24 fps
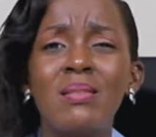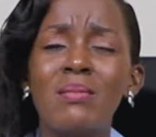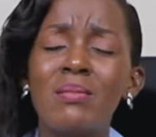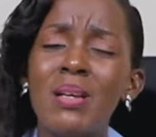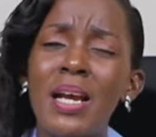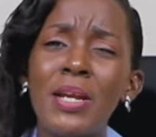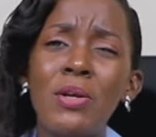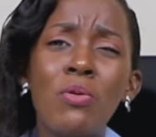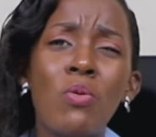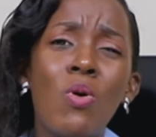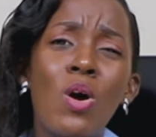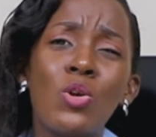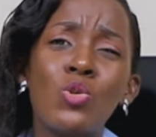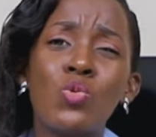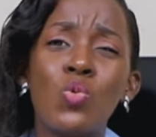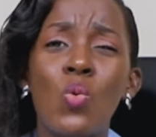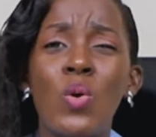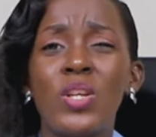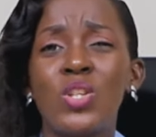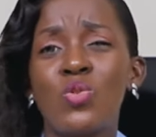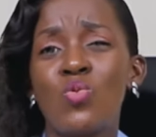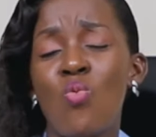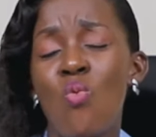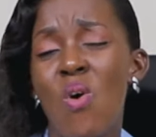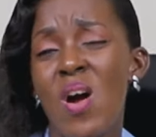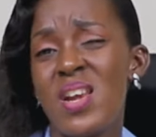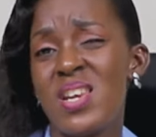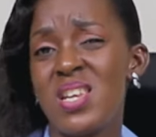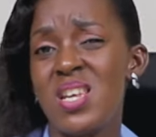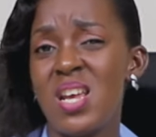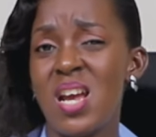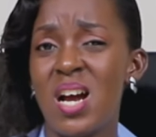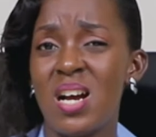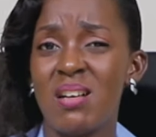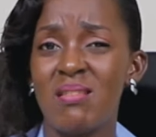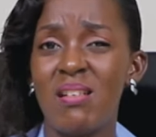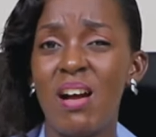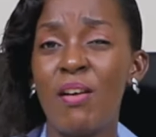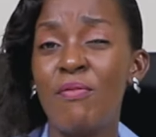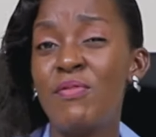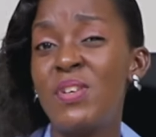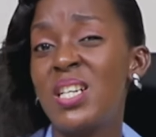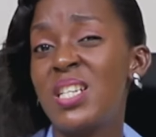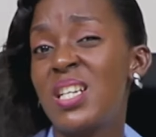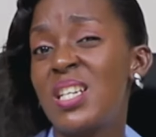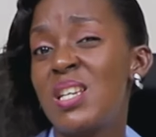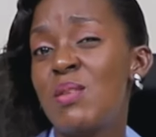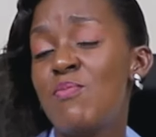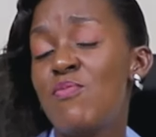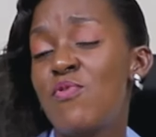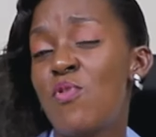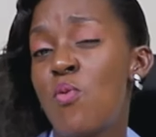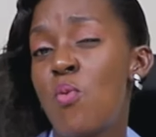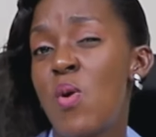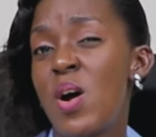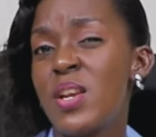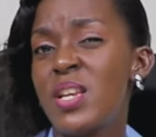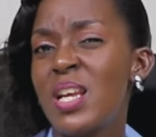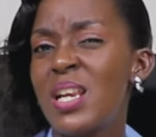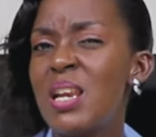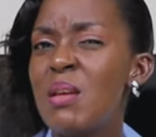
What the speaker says: I don't want to waste 1 year. I've dated him for 1 year.